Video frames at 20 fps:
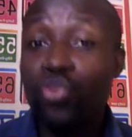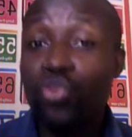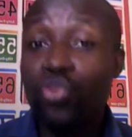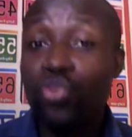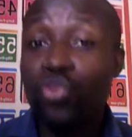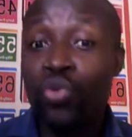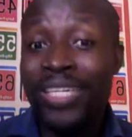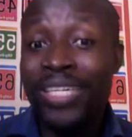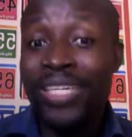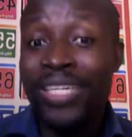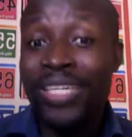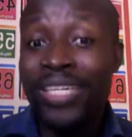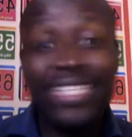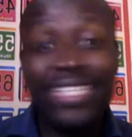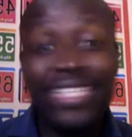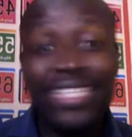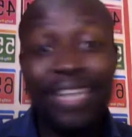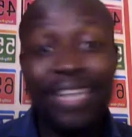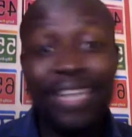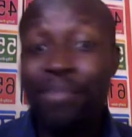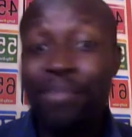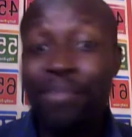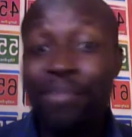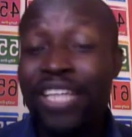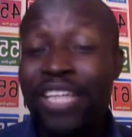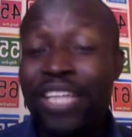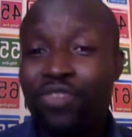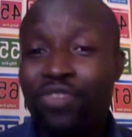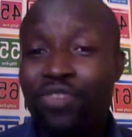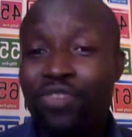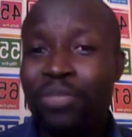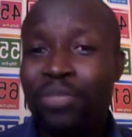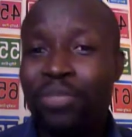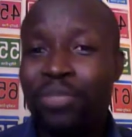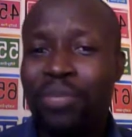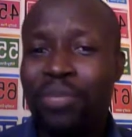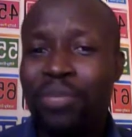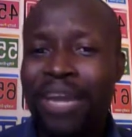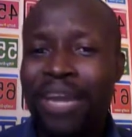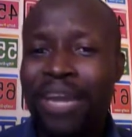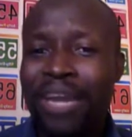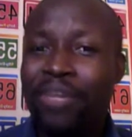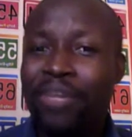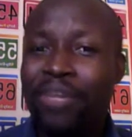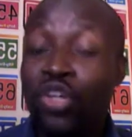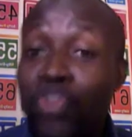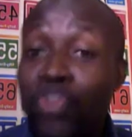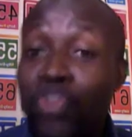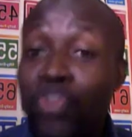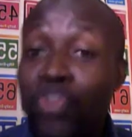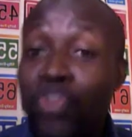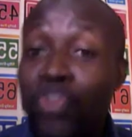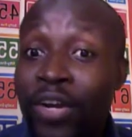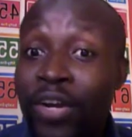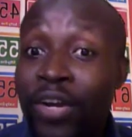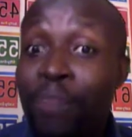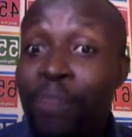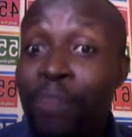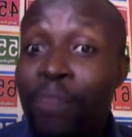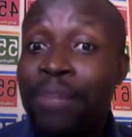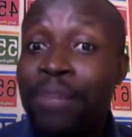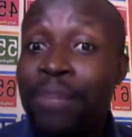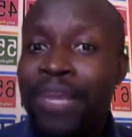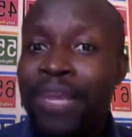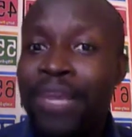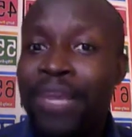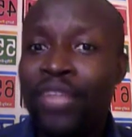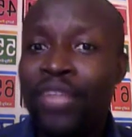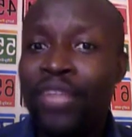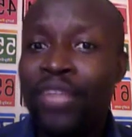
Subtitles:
2, it disappears from your mind because you are not prepared.